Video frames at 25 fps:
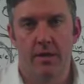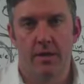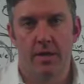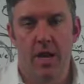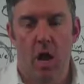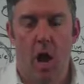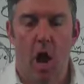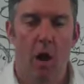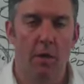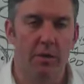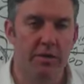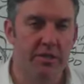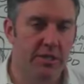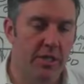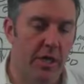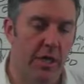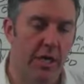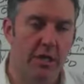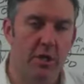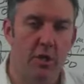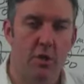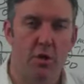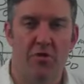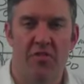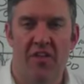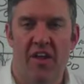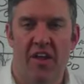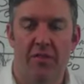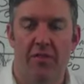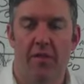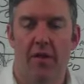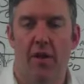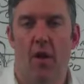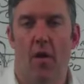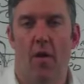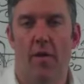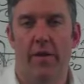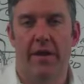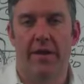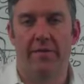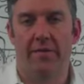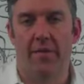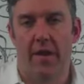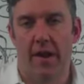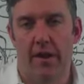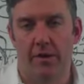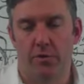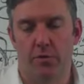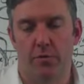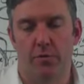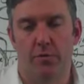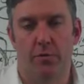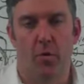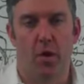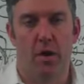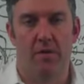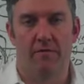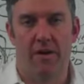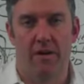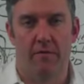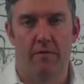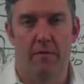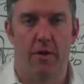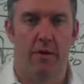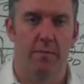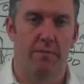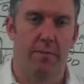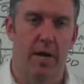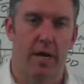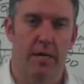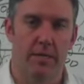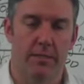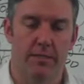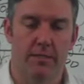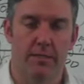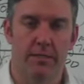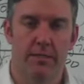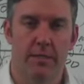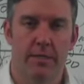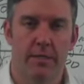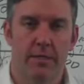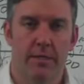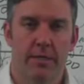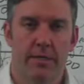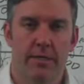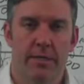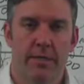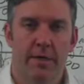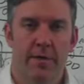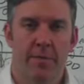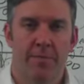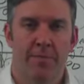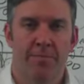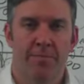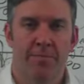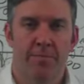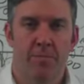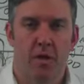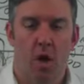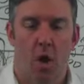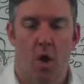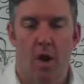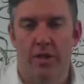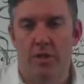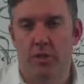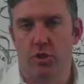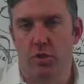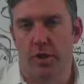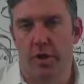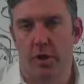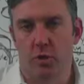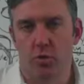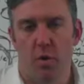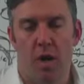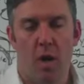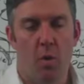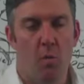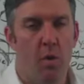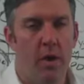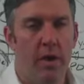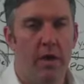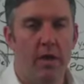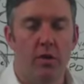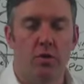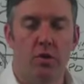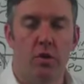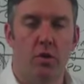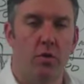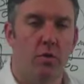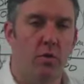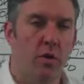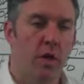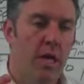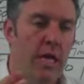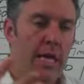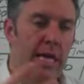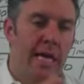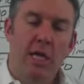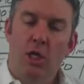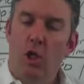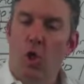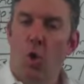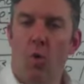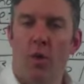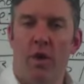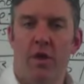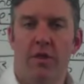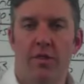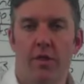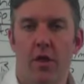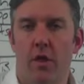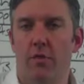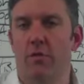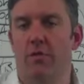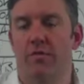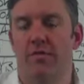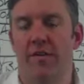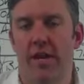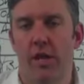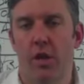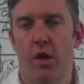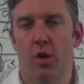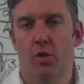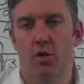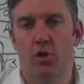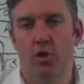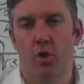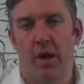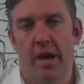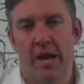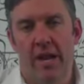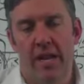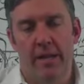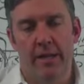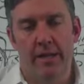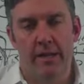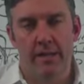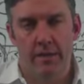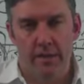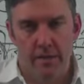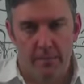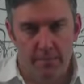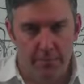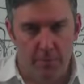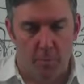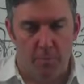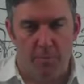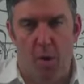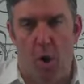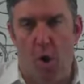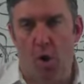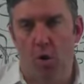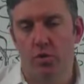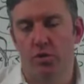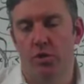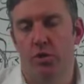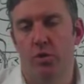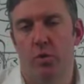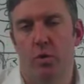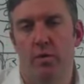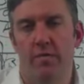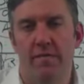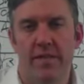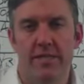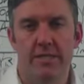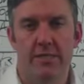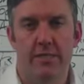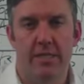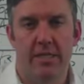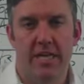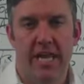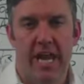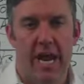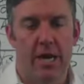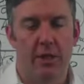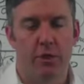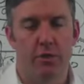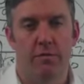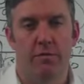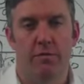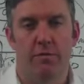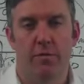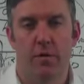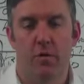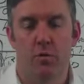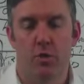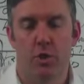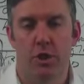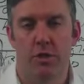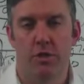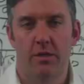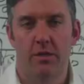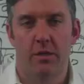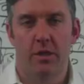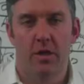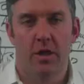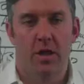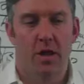Now, how excited do you think they are to get that extra $4,500? All right, so here's what I want you to do. Go into the other video training for part 2 of Instant Cash Infusion.